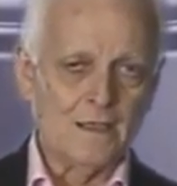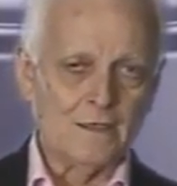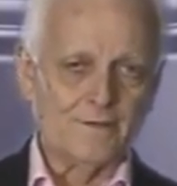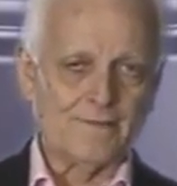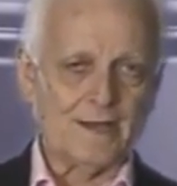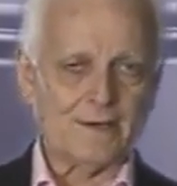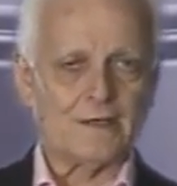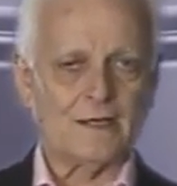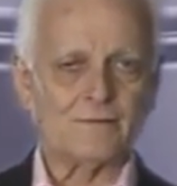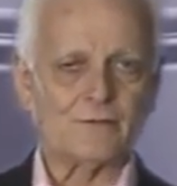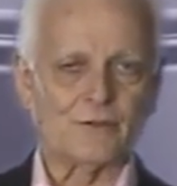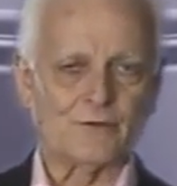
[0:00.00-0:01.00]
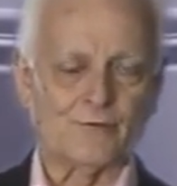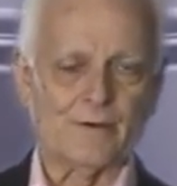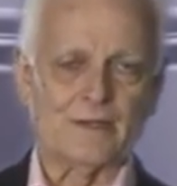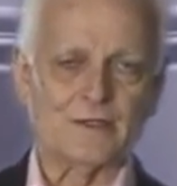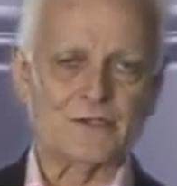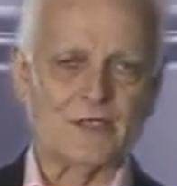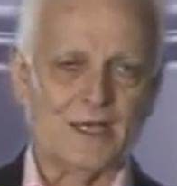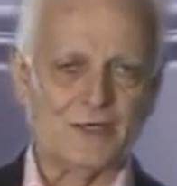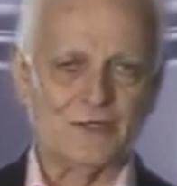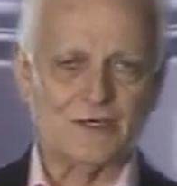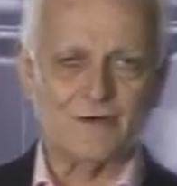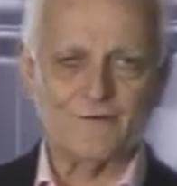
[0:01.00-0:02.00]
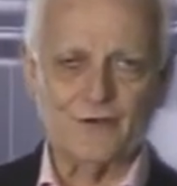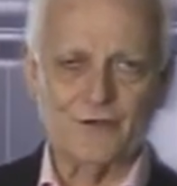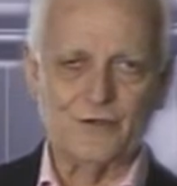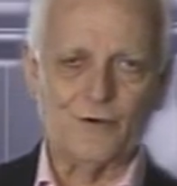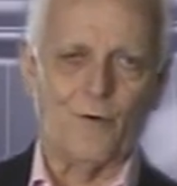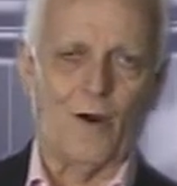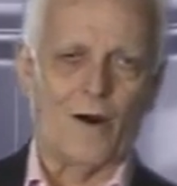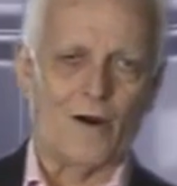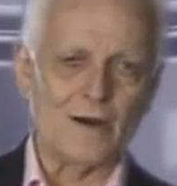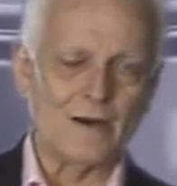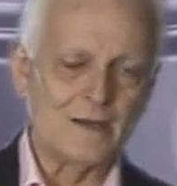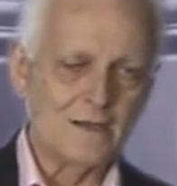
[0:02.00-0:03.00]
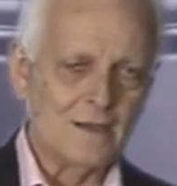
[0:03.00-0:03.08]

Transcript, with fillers: You've got to come to the realization of who you are